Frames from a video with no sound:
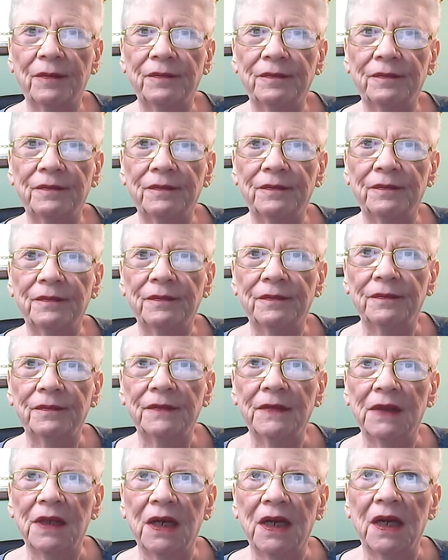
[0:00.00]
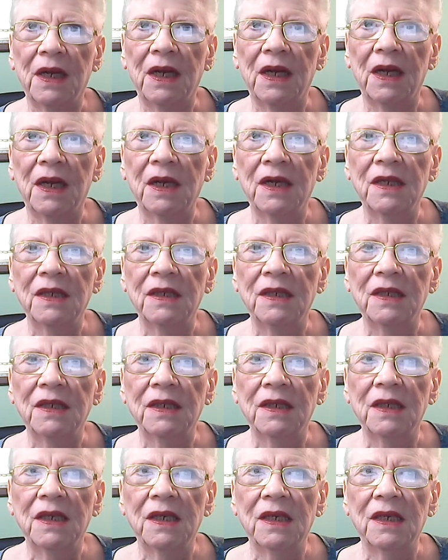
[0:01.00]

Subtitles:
No one is speaking in this clip.